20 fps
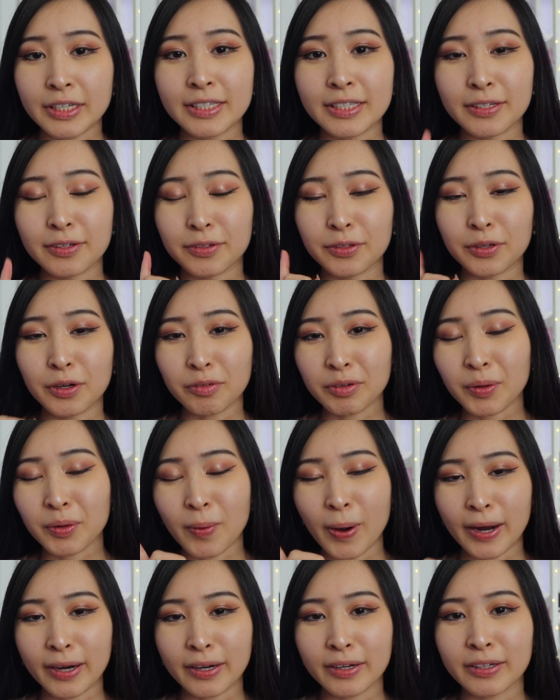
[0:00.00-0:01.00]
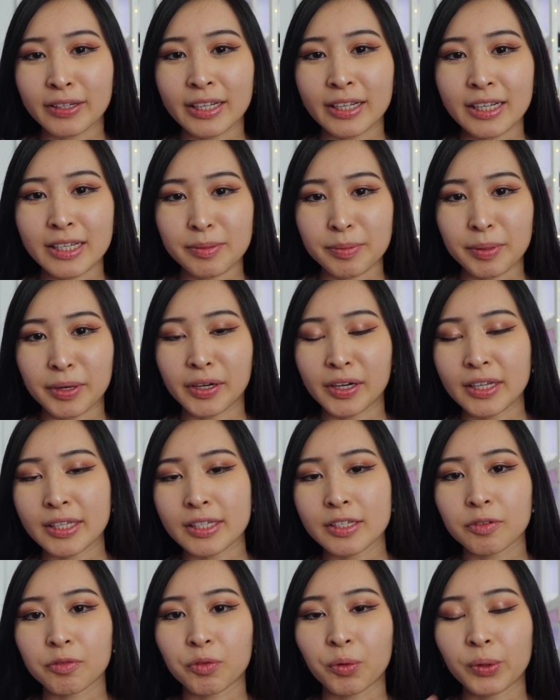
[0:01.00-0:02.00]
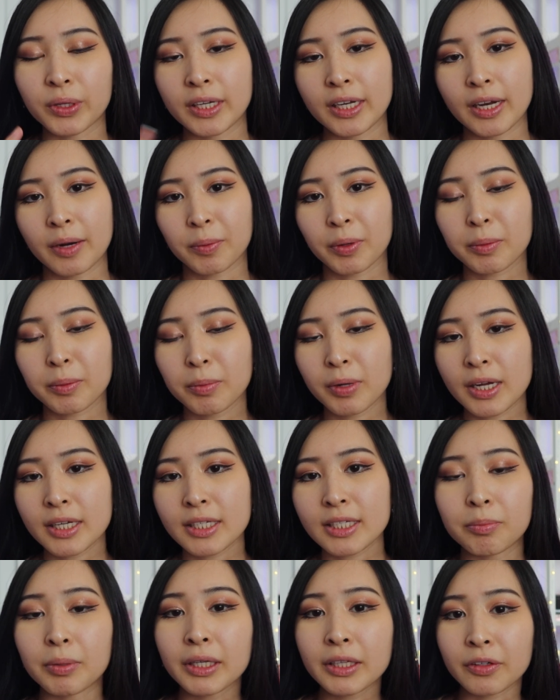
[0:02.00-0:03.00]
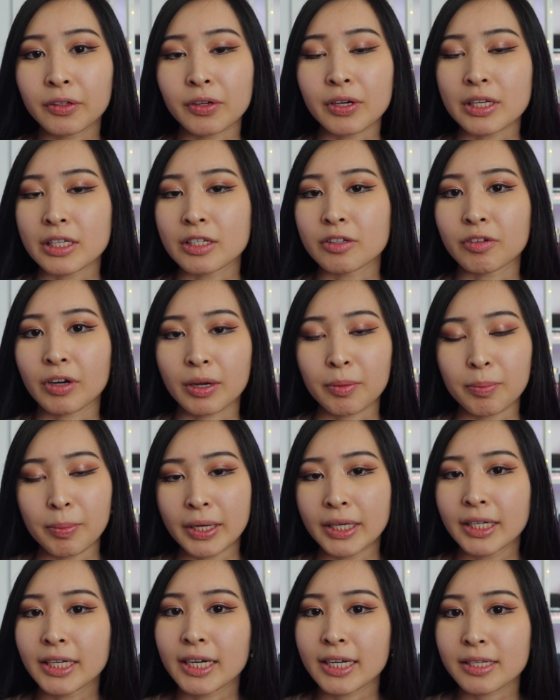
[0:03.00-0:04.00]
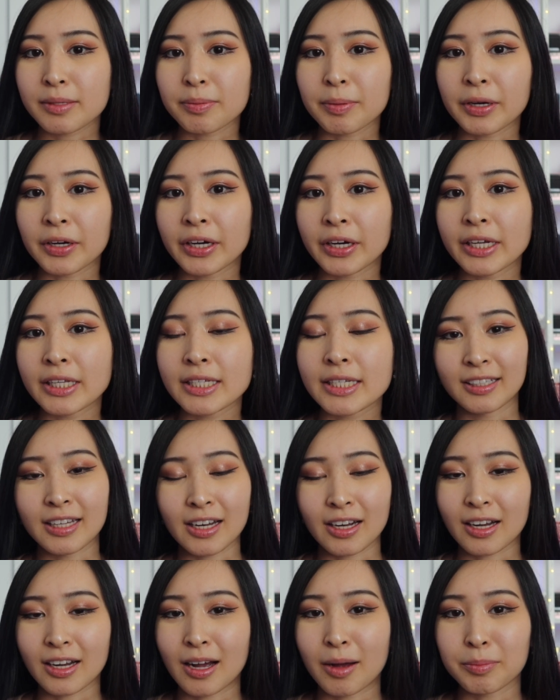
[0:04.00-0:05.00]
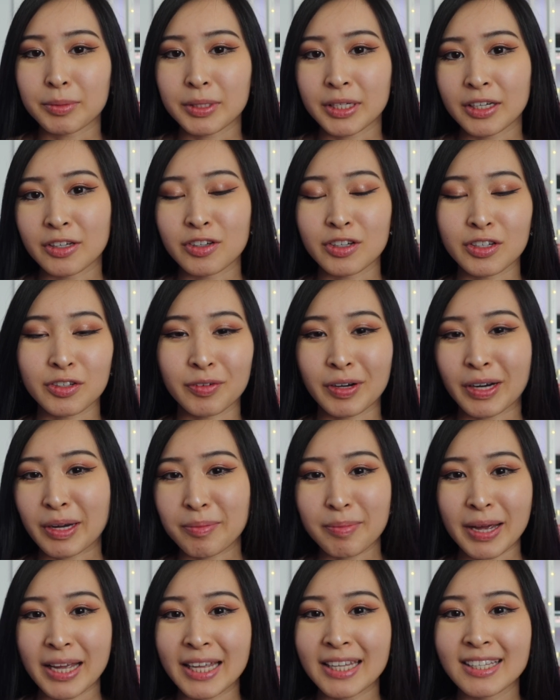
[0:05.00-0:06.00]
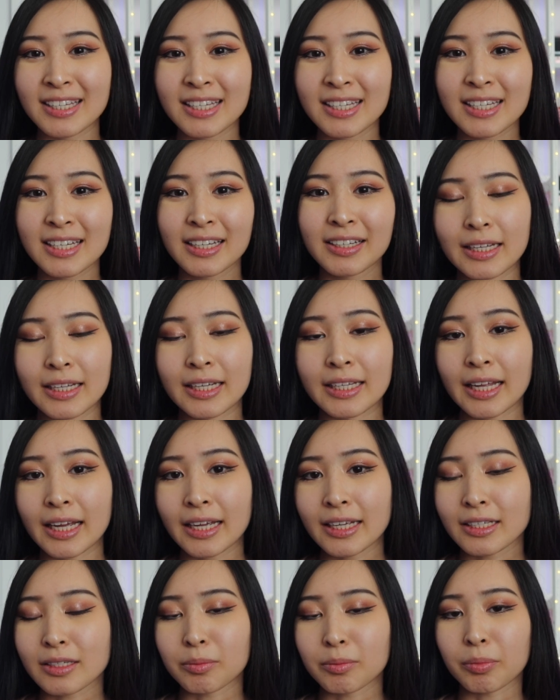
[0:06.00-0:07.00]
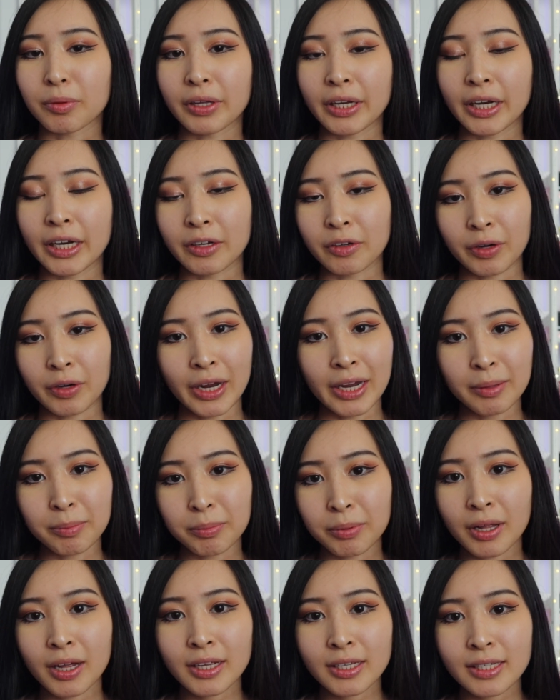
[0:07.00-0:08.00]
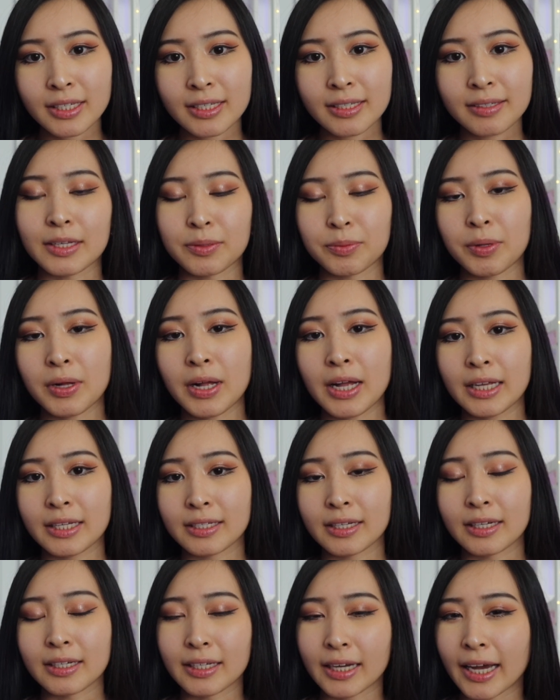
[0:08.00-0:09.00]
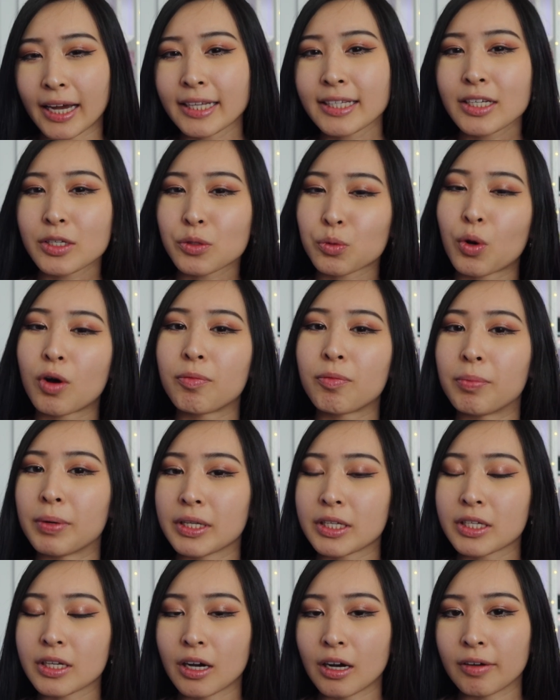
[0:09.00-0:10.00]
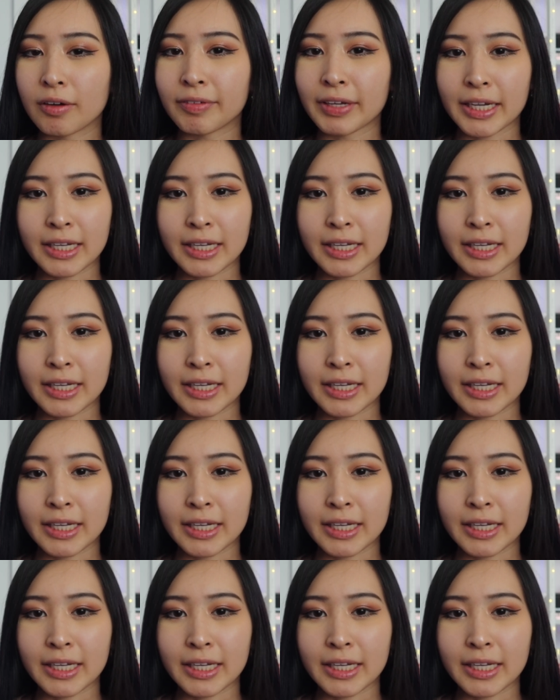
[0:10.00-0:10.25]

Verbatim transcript: is no required experience for the Network Plus, but there is a recommended experience that CompTIA just recommends, and that is completing your A+, plus as well as 9 to 12 months of